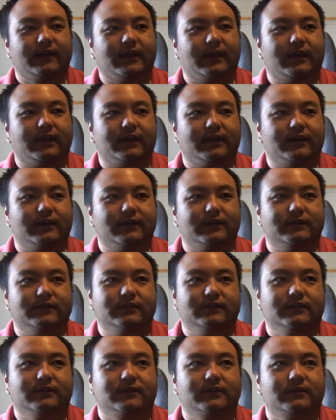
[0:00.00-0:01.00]

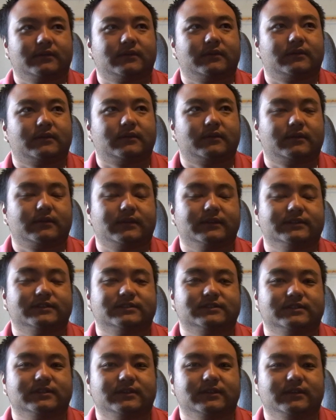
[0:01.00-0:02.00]
And
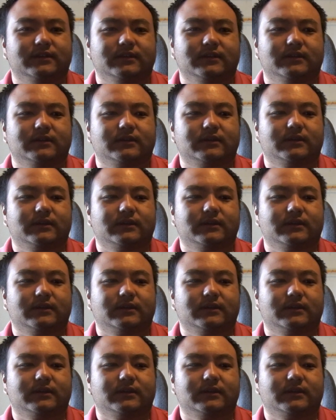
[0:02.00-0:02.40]
let's see,